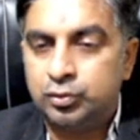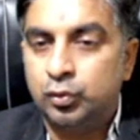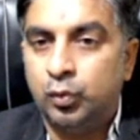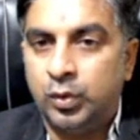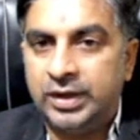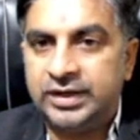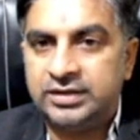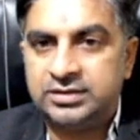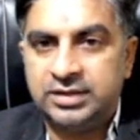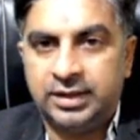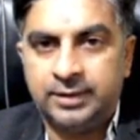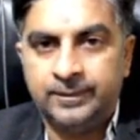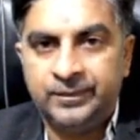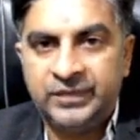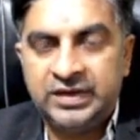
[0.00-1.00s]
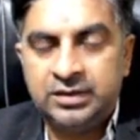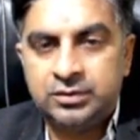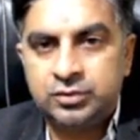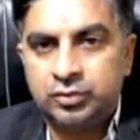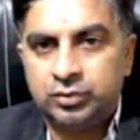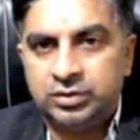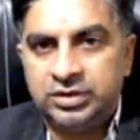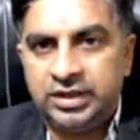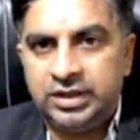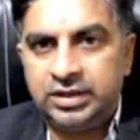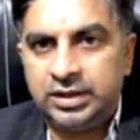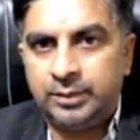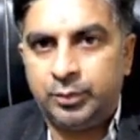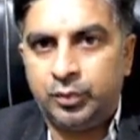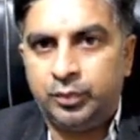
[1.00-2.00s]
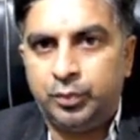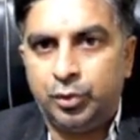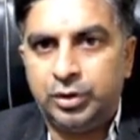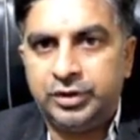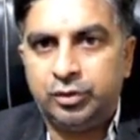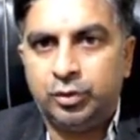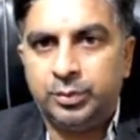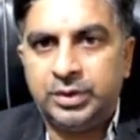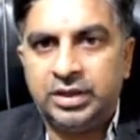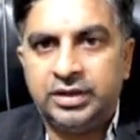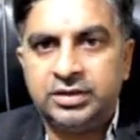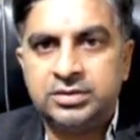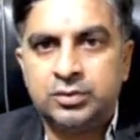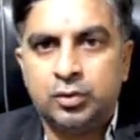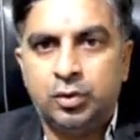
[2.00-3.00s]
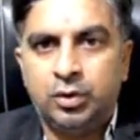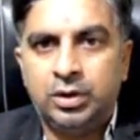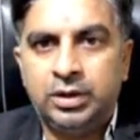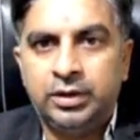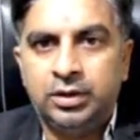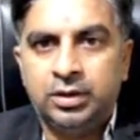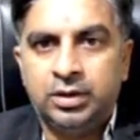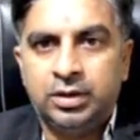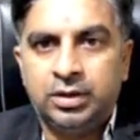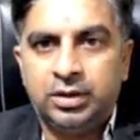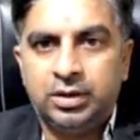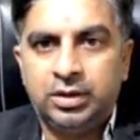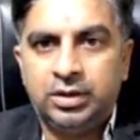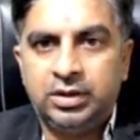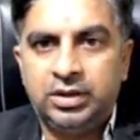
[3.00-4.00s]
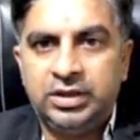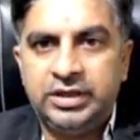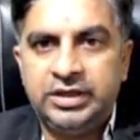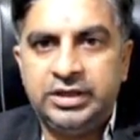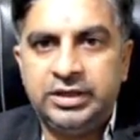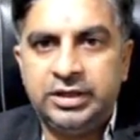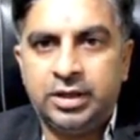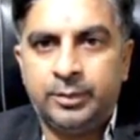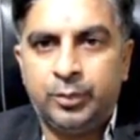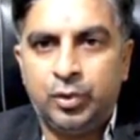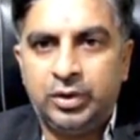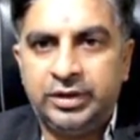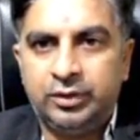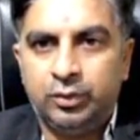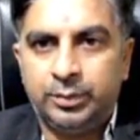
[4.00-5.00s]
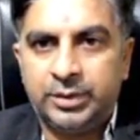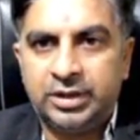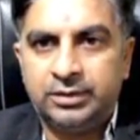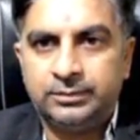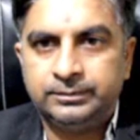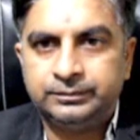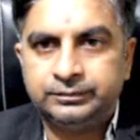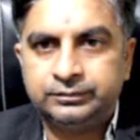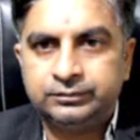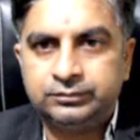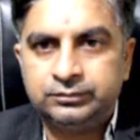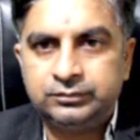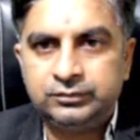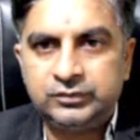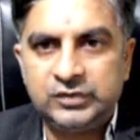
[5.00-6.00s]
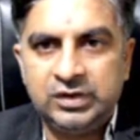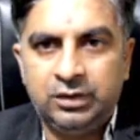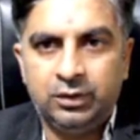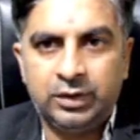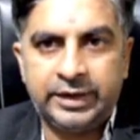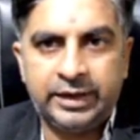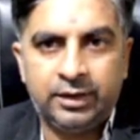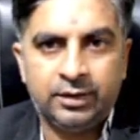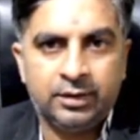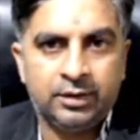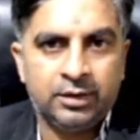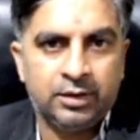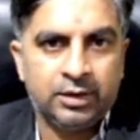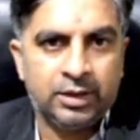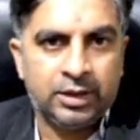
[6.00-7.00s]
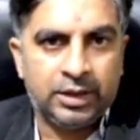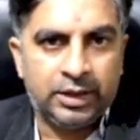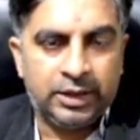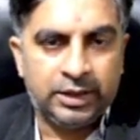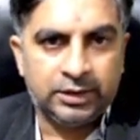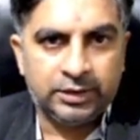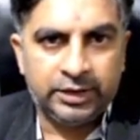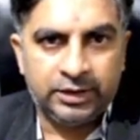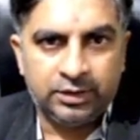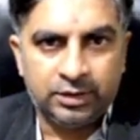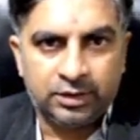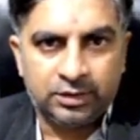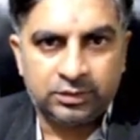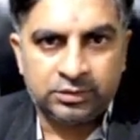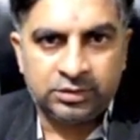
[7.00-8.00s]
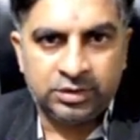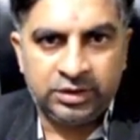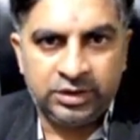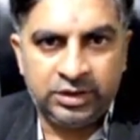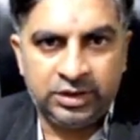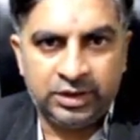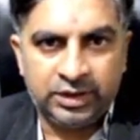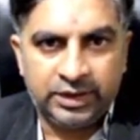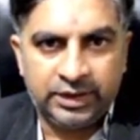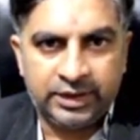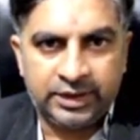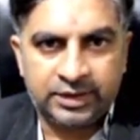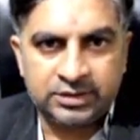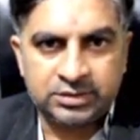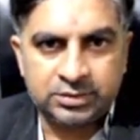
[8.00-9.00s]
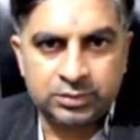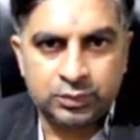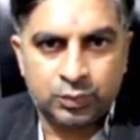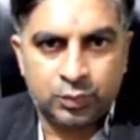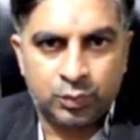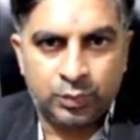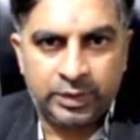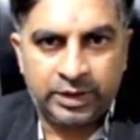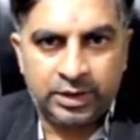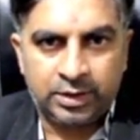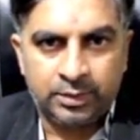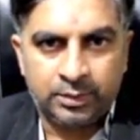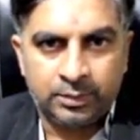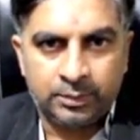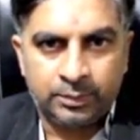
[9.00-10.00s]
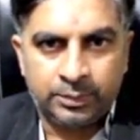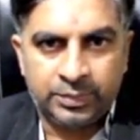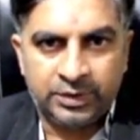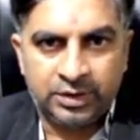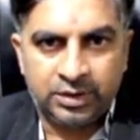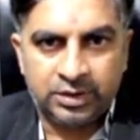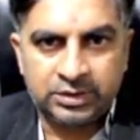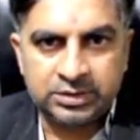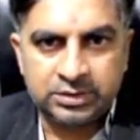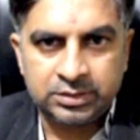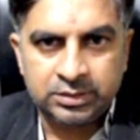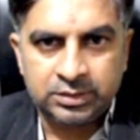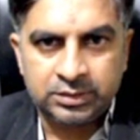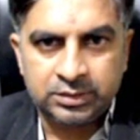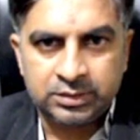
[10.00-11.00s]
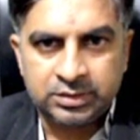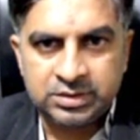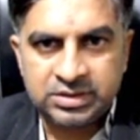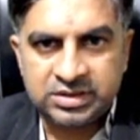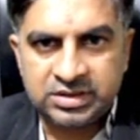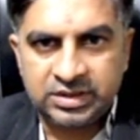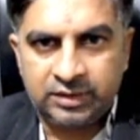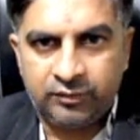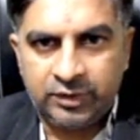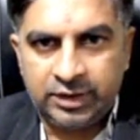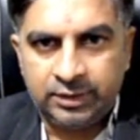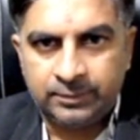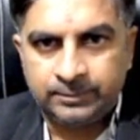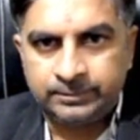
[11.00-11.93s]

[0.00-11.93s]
to 1 is there. So that type of polynomial is called linear polynomial. Okay, and then 3x square plus 7,